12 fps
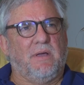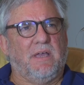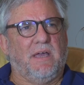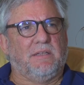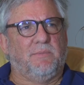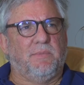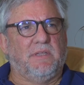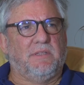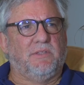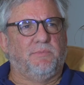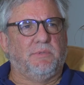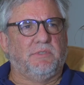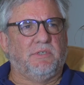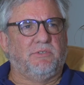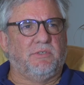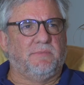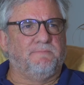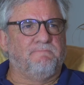got to be in this
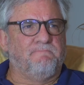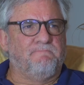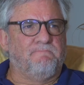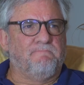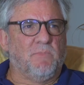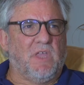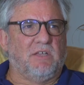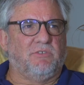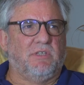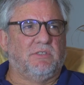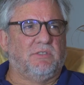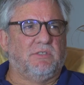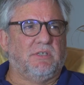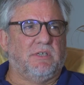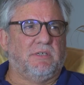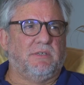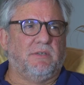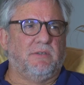position, actually
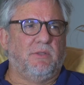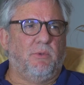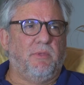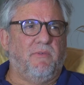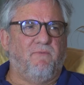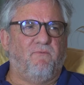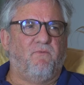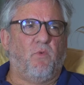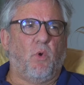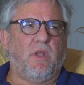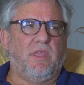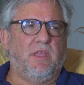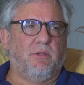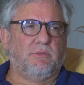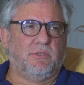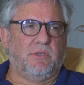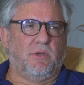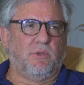it'll be 40
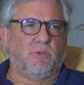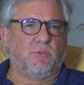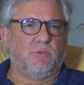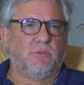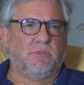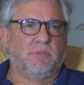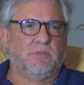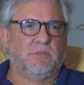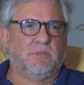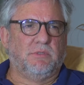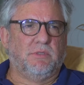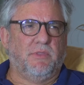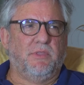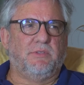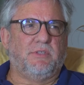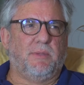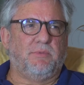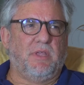years ago this
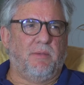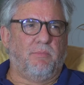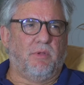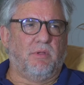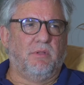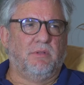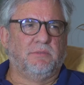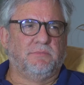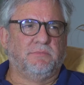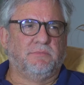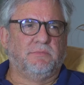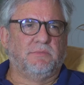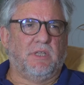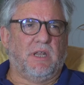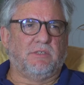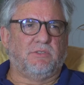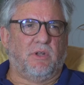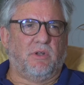September that
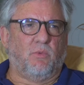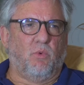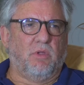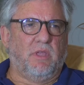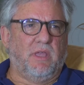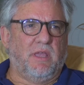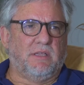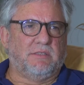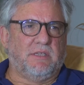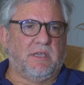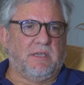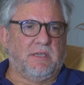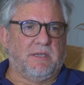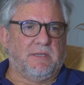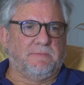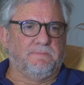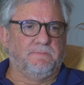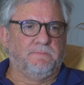I started working as
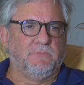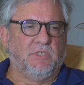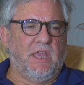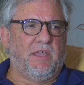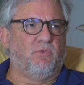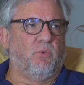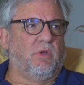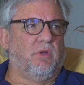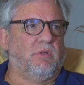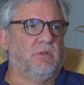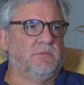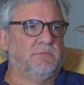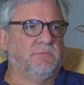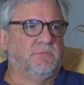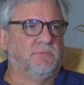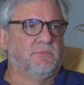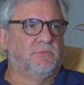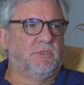a caseworker
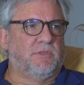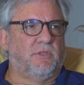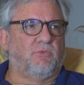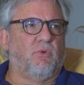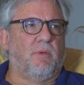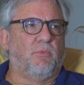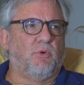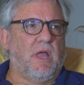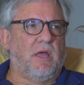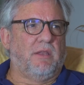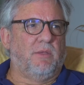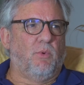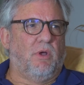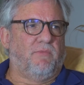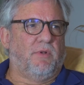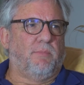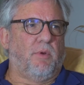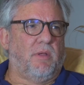at the Trumbull County
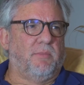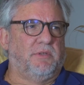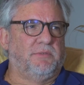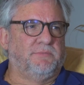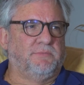Welfare Department,